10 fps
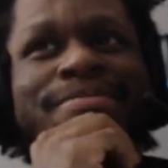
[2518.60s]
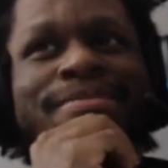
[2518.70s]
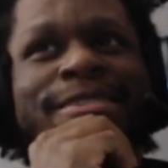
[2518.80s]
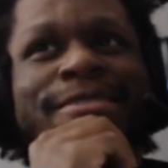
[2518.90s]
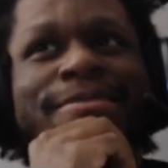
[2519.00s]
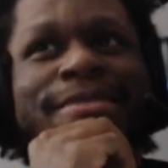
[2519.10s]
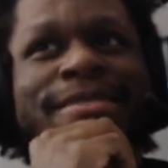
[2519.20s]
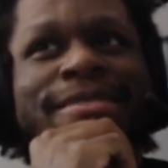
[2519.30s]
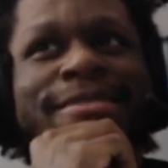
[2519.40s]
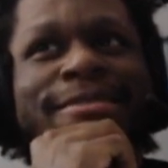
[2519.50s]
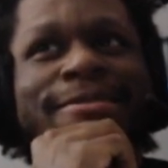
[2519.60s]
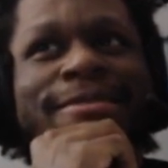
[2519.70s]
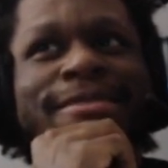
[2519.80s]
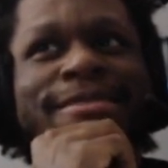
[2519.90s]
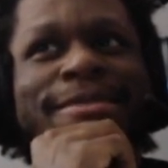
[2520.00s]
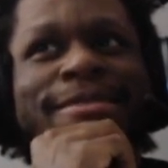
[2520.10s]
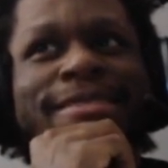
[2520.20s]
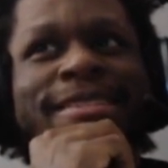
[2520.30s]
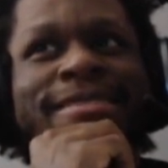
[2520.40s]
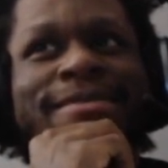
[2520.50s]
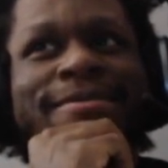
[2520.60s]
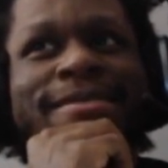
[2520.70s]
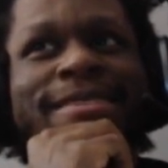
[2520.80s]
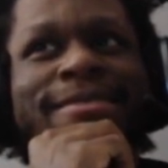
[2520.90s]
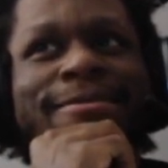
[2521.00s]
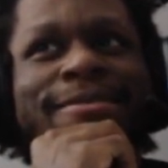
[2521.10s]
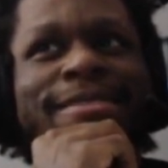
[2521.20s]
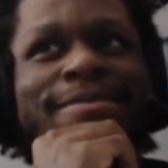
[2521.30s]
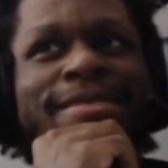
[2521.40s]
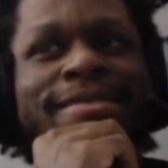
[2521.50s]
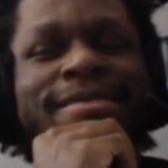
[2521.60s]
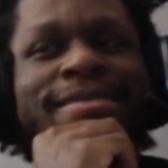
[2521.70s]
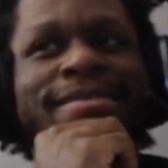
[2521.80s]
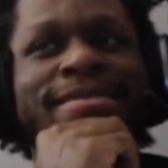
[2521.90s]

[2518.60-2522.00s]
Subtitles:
Just from like, you know, if you could somehow consolefy the PC